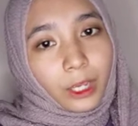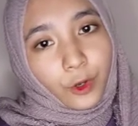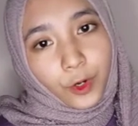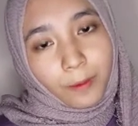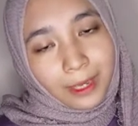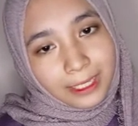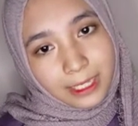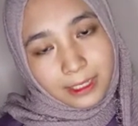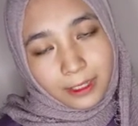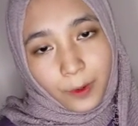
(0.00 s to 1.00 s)
economic
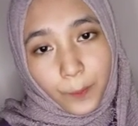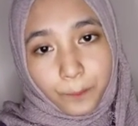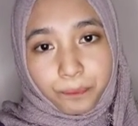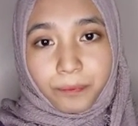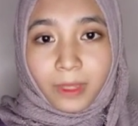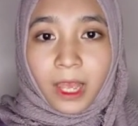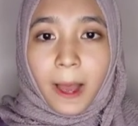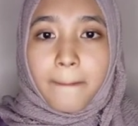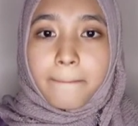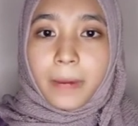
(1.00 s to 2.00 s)
system.
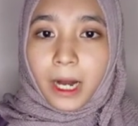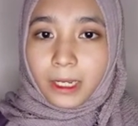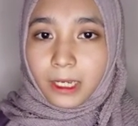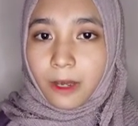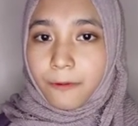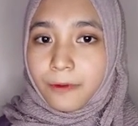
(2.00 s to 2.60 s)
Market